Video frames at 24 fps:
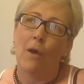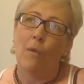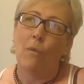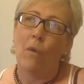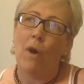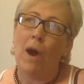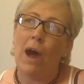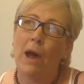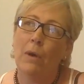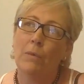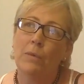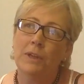
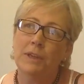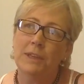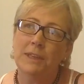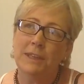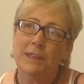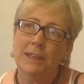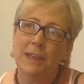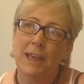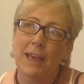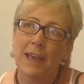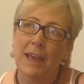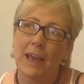What I would
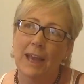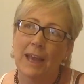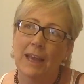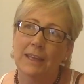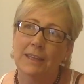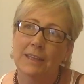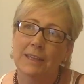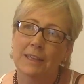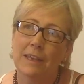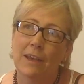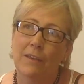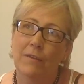say
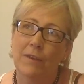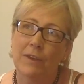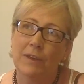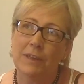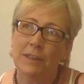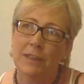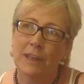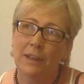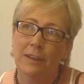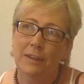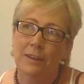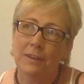is, if
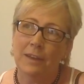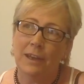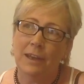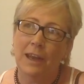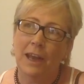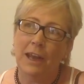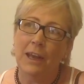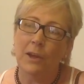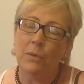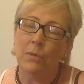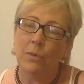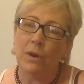it's a
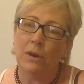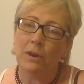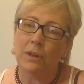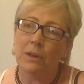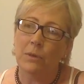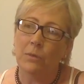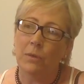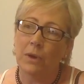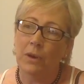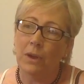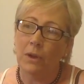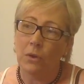line of work
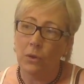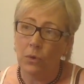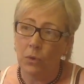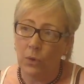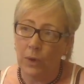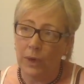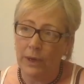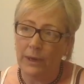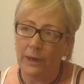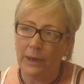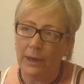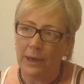they want to
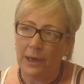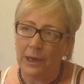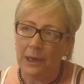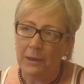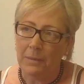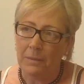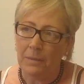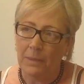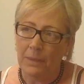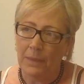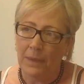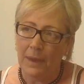go
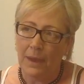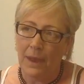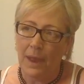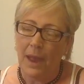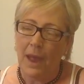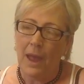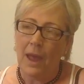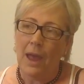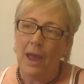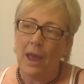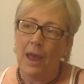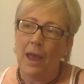into,
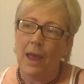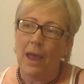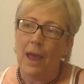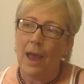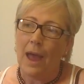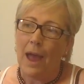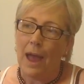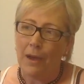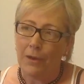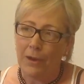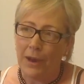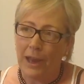
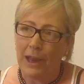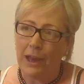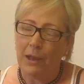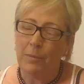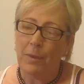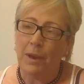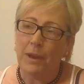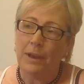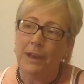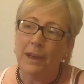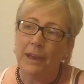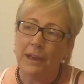I
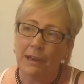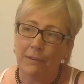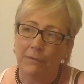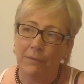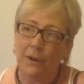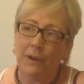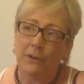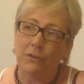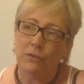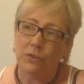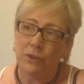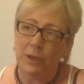recommend they
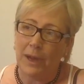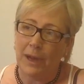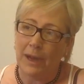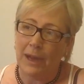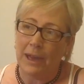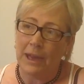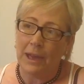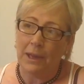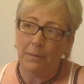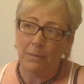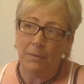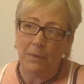give it a
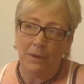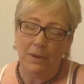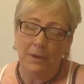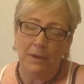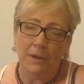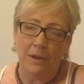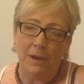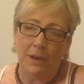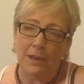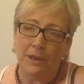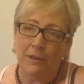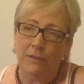try.
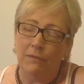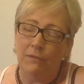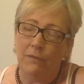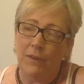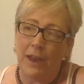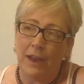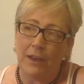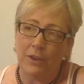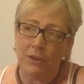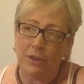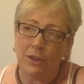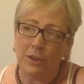Nothing
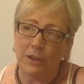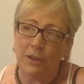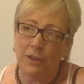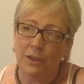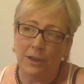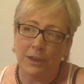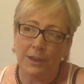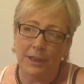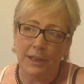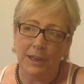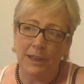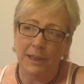ventured,
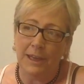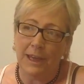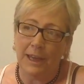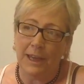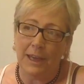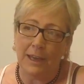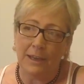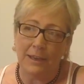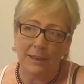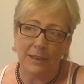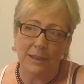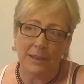nothing
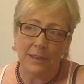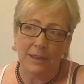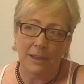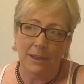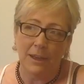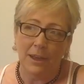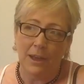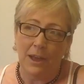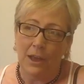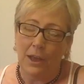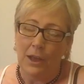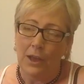gained.
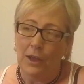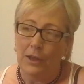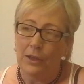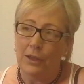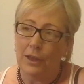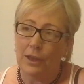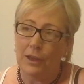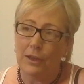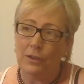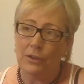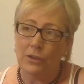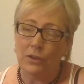
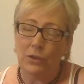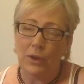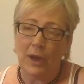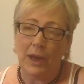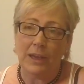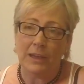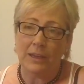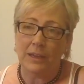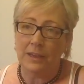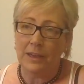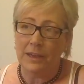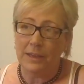They could do
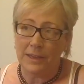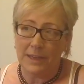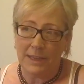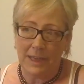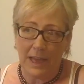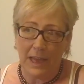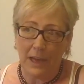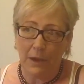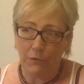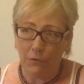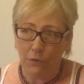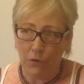either the
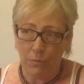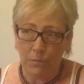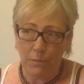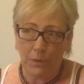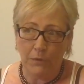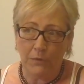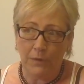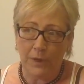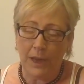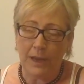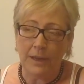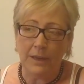telephone
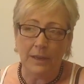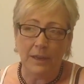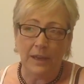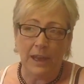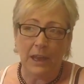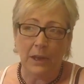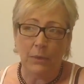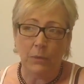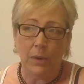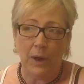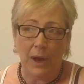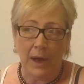befriending
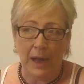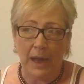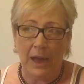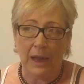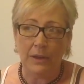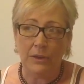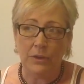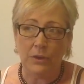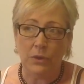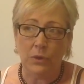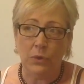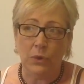like what
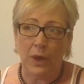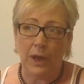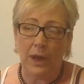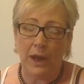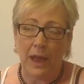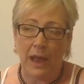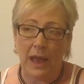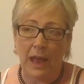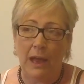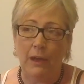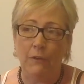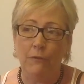I do,
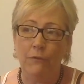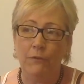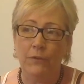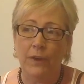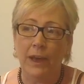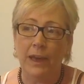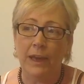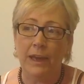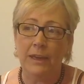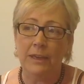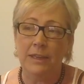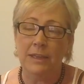and I
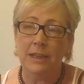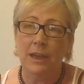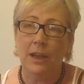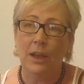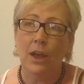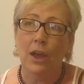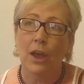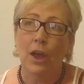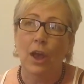find